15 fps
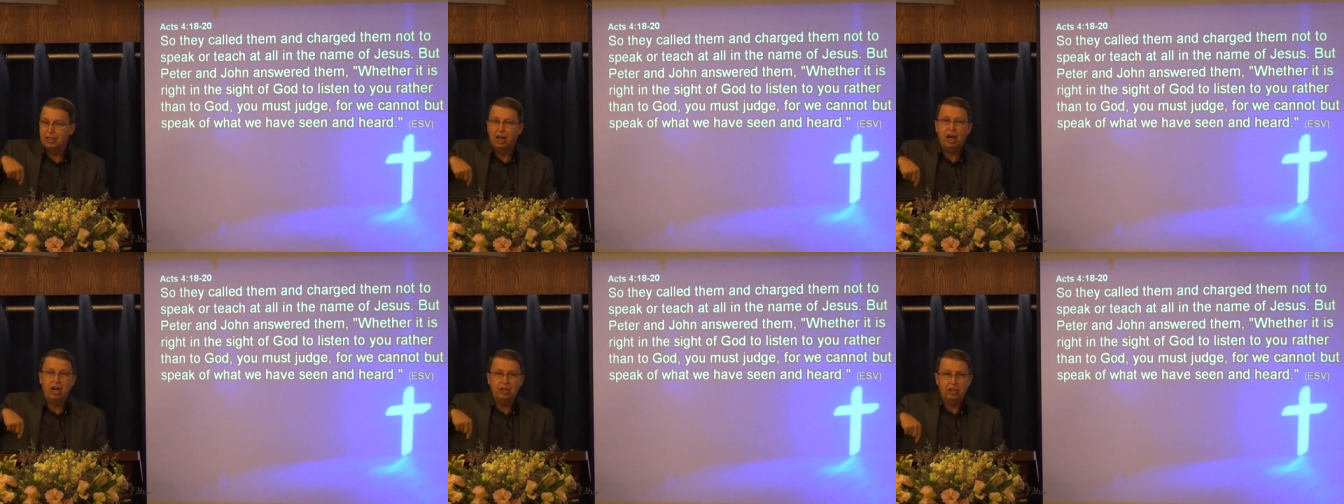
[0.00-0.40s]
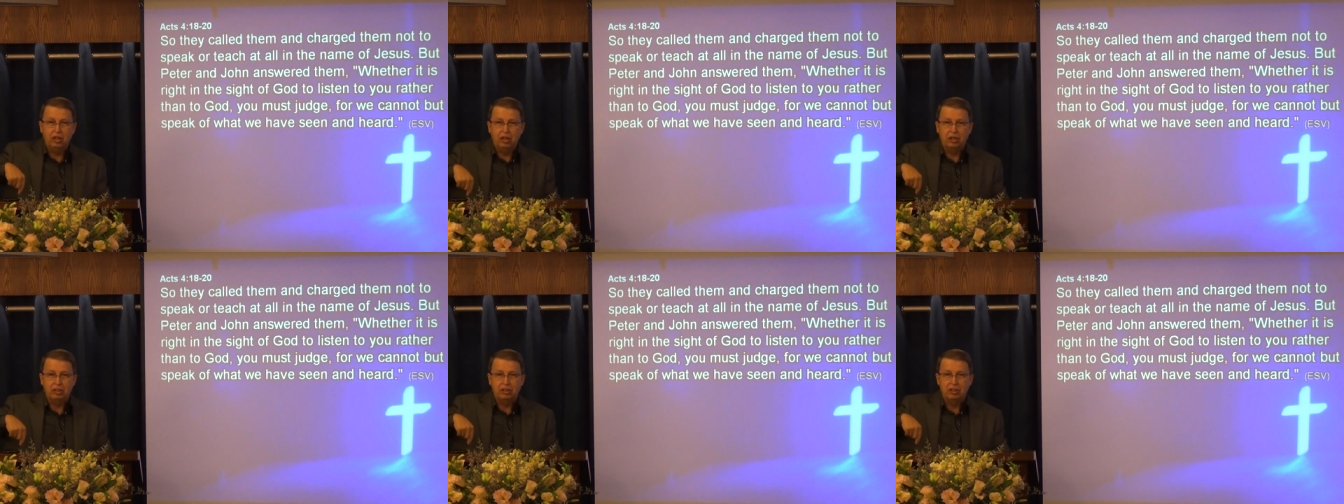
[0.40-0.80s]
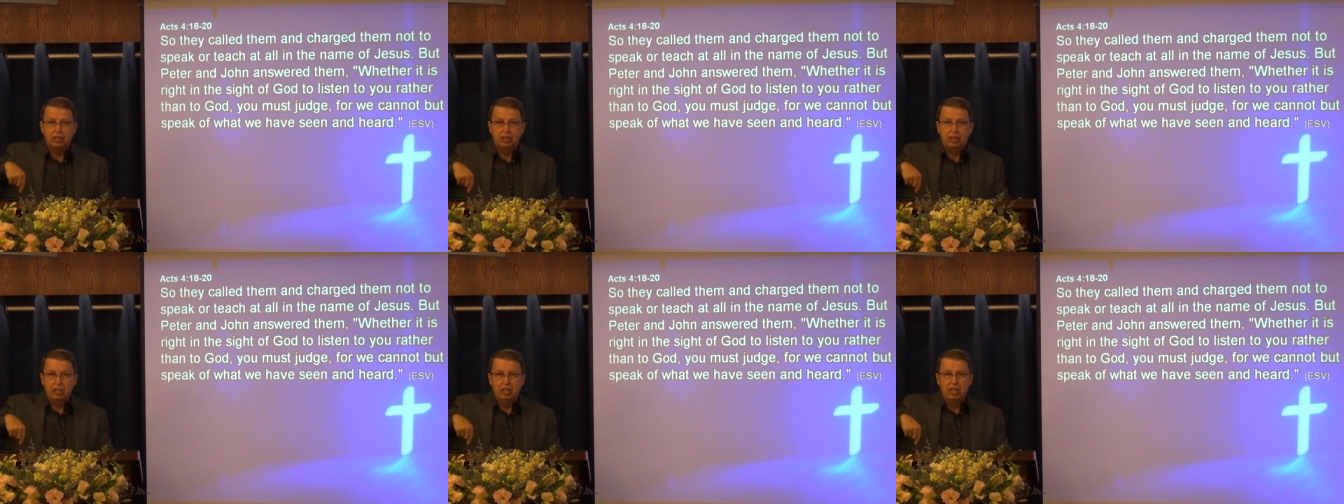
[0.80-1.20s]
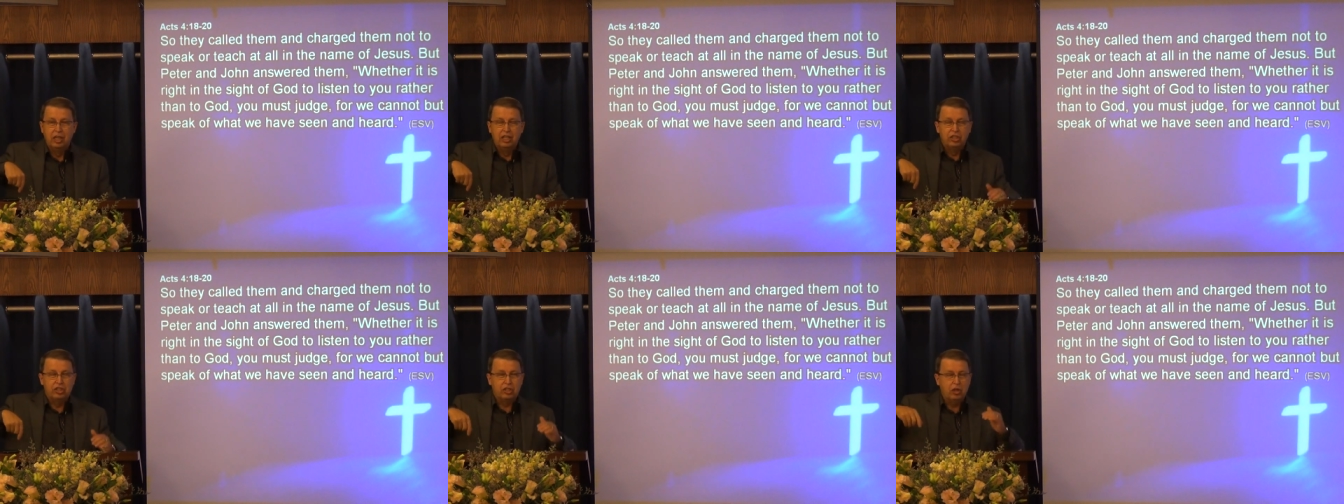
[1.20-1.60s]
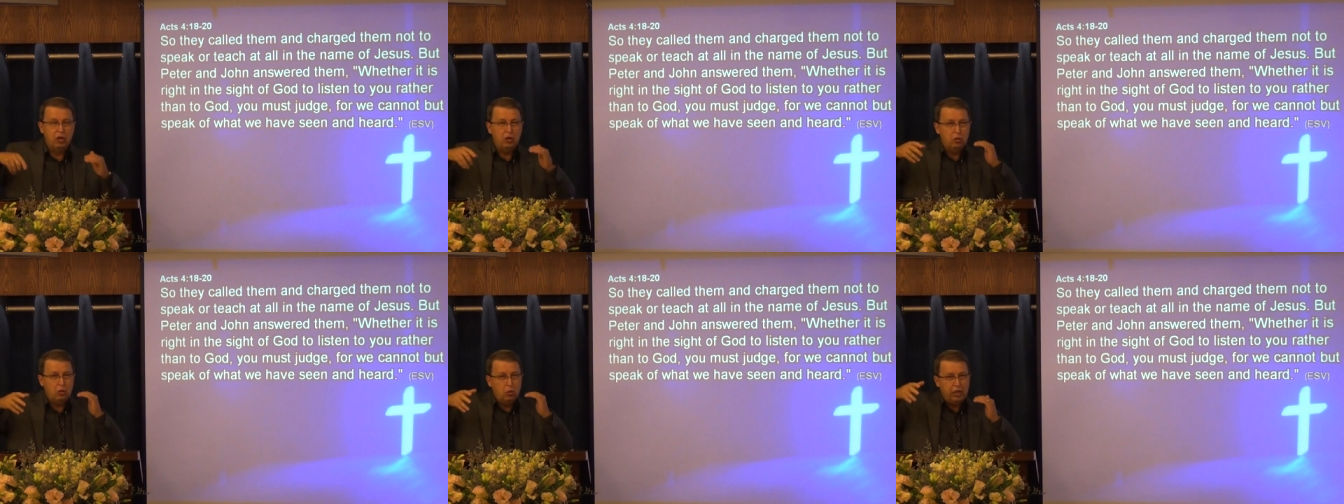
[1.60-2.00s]
On earth.
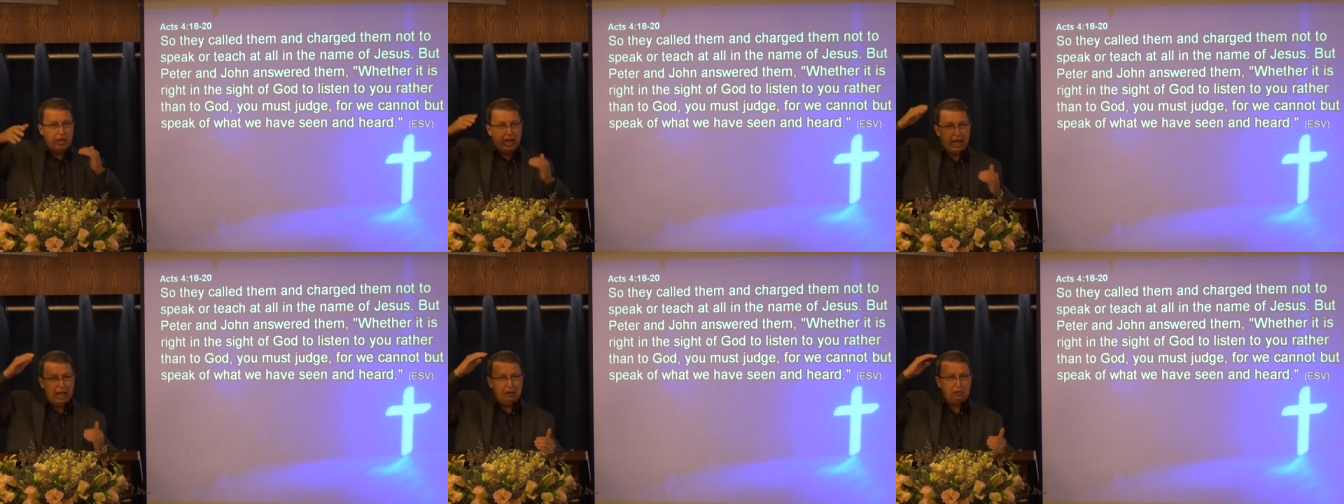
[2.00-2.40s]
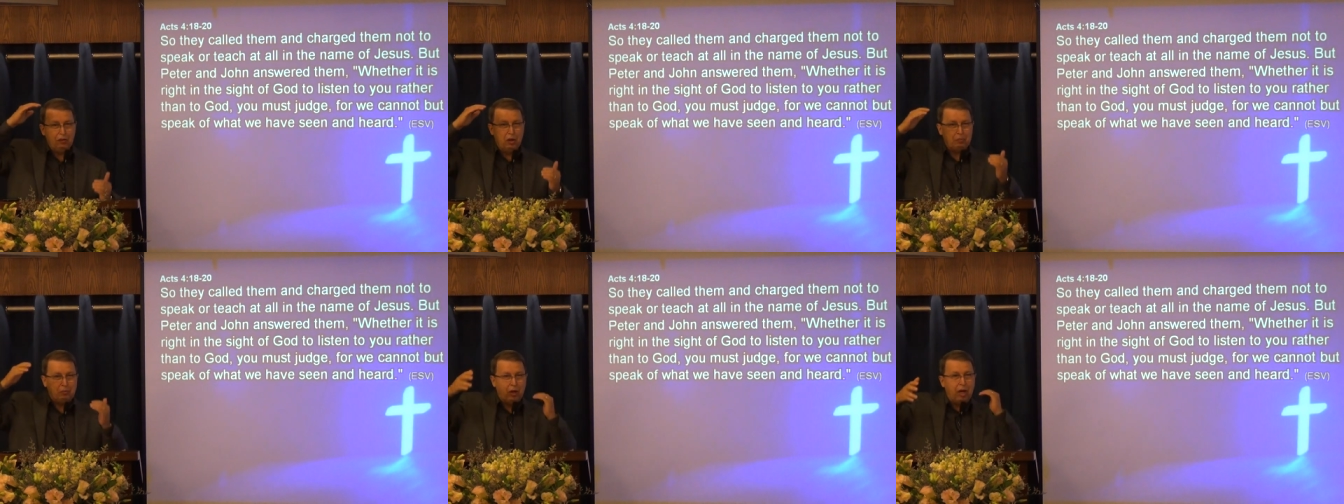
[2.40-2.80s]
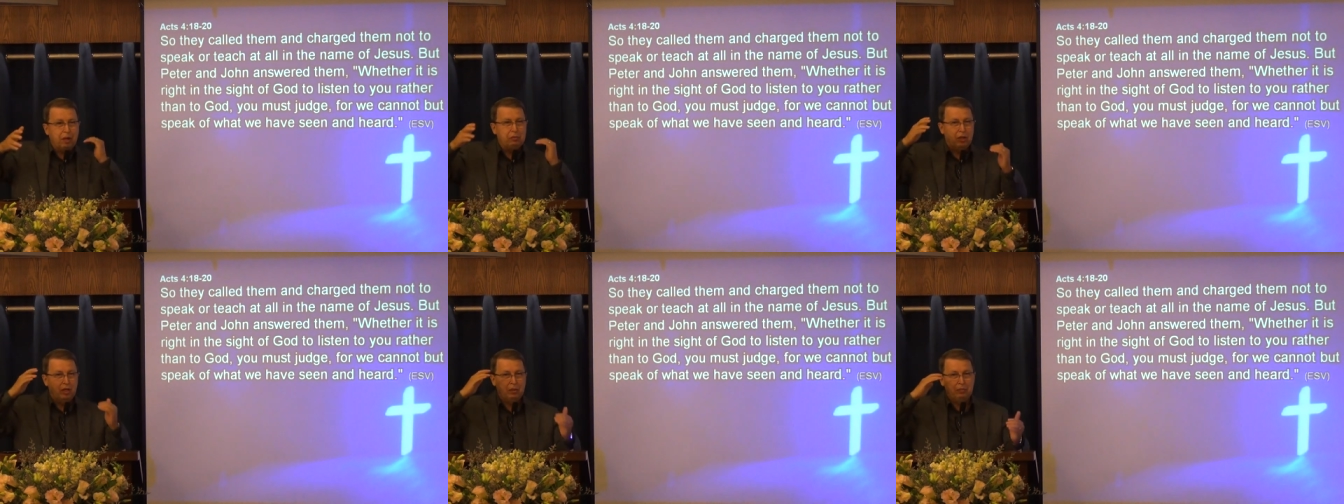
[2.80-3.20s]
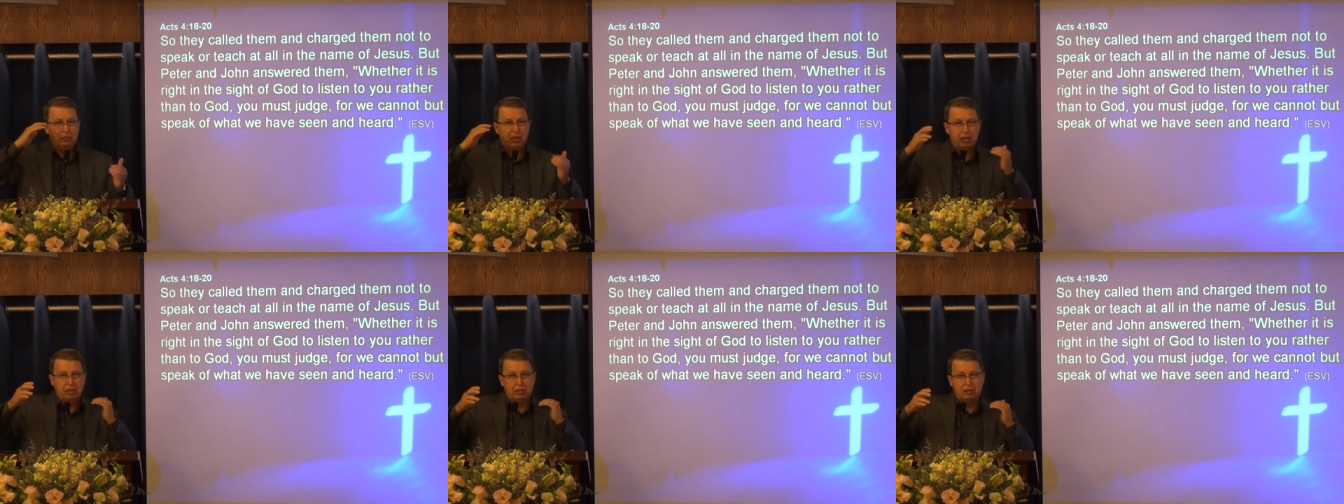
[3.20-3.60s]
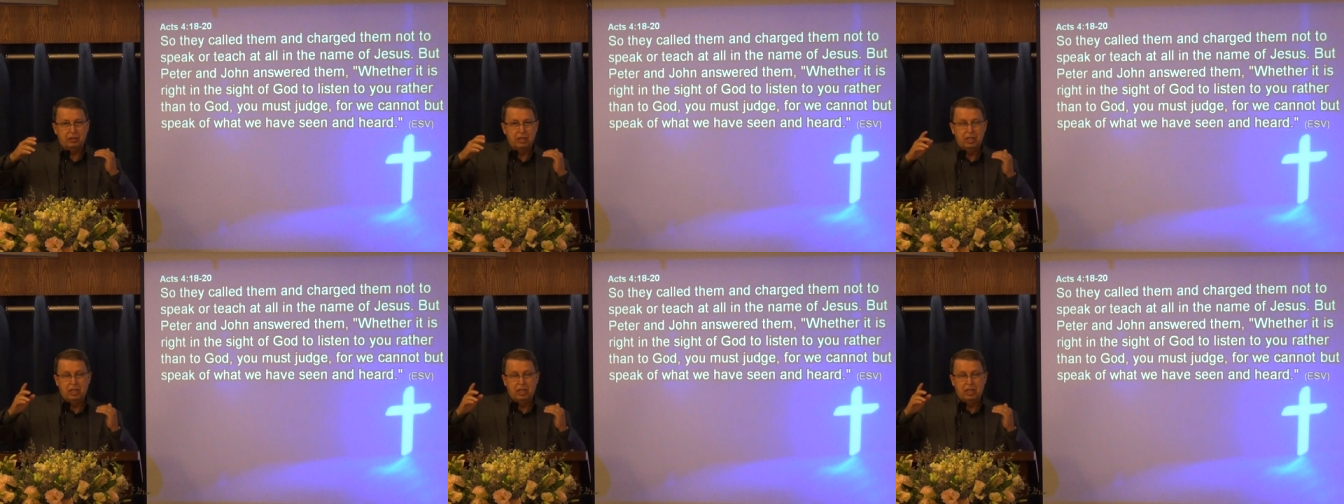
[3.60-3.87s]
So we have a problem here.